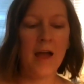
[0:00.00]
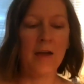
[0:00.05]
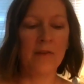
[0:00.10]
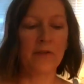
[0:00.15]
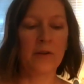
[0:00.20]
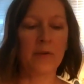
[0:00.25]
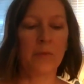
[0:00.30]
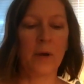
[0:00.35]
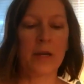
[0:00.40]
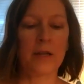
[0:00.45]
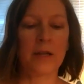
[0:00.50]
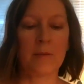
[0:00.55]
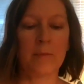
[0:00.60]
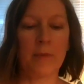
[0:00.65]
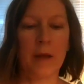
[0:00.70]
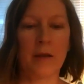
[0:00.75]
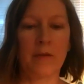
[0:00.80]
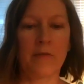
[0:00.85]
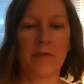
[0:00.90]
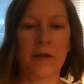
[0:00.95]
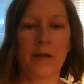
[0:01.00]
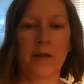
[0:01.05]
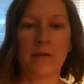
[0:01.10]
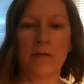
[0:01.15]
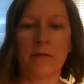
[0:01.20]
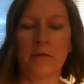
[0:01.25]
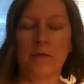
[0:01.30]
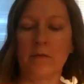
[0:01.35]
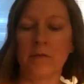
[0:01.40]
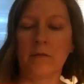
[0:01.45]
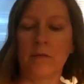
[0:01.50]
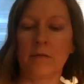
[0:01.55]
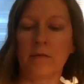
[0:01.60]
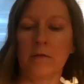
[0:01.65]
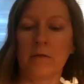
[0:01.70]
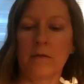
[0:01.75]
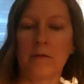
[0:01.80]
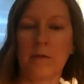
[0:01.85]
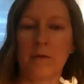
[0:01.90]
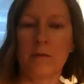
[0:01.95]
everyone can benefit
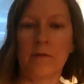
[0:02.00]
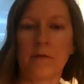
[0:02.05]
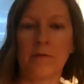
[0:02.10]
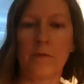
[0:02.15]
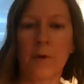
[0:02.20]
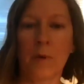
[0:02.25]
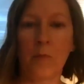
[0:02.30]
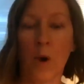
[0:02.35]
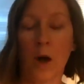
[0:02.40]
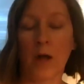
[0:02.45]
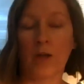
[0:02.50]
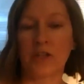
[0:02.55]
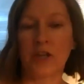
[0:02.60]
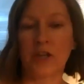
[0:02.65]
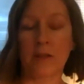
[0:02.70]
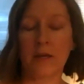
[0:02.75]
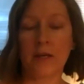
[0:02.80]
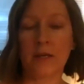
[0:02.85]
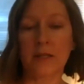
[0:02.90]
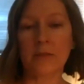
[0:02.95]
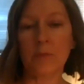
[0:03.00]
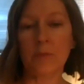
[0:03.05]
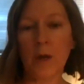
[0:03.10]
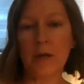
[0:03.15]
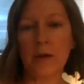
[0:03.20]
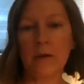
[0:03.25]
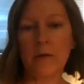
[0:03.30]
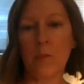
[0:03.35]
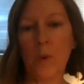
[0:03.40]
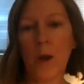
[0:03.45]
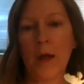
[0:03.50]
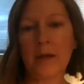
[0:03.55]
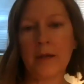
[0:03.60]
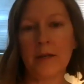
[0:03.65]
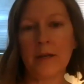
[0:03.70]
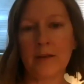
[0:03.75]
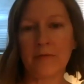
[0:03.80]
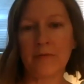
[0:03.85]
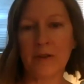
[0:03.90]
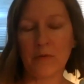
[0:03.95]
from watching this when
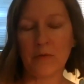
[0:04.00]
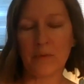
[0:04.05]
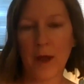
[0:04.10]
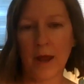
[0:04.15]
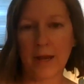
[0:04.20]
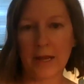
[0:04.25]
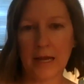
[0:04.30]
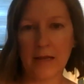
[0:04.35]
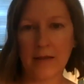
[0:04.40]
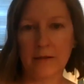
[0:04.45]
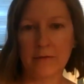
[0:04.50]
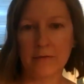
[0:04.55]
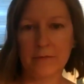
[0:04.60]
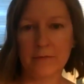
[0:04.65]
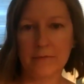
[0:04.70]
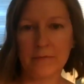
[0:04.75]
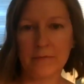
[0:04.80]
and if you're ready.